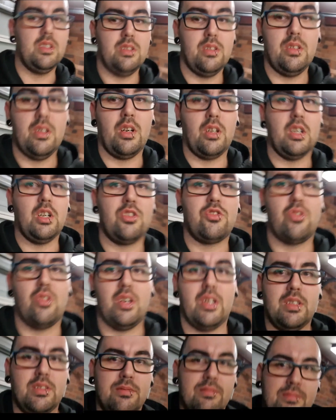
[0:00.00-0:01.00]
I'm going to try
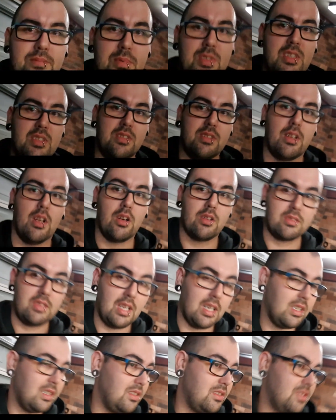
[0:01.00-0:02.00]
and, since
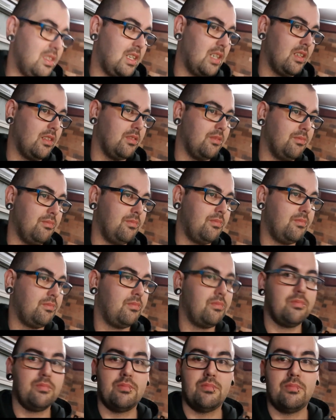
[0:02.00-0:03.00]
lockdown is now
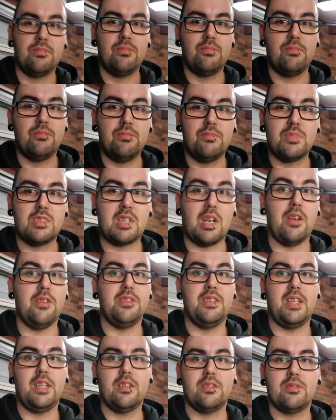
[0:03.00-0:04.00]
slowed
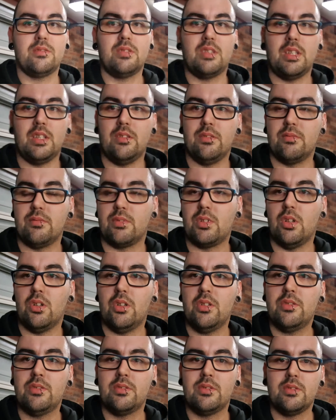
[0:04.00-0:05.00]
down and
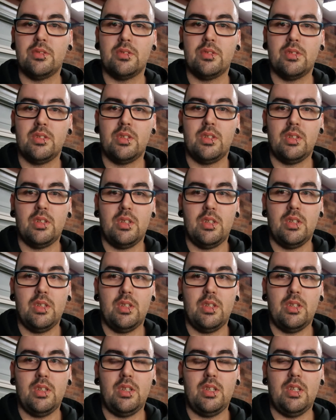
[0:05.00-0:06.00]
gone,
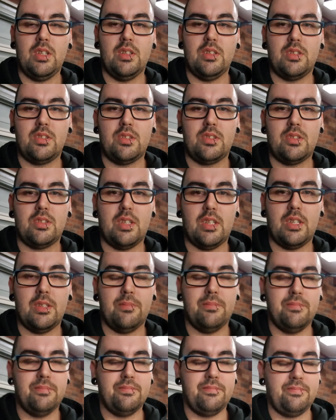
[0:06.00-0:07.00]
it's,
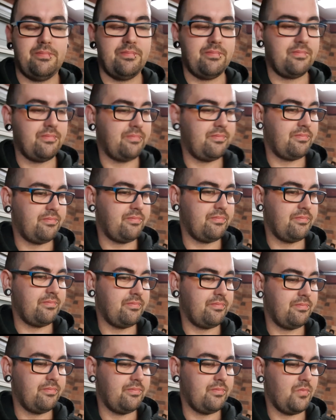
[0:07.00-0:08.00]
um,
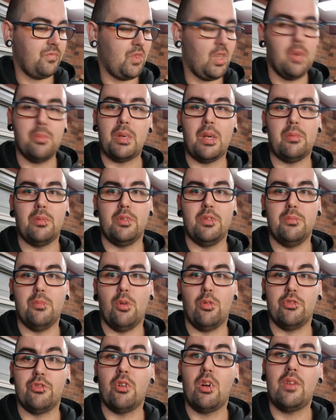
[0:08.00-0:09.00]
I'll be able to do more
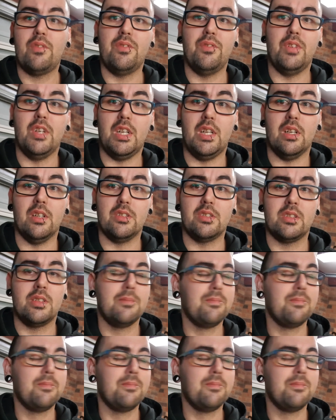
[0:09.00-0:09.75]
driving videos.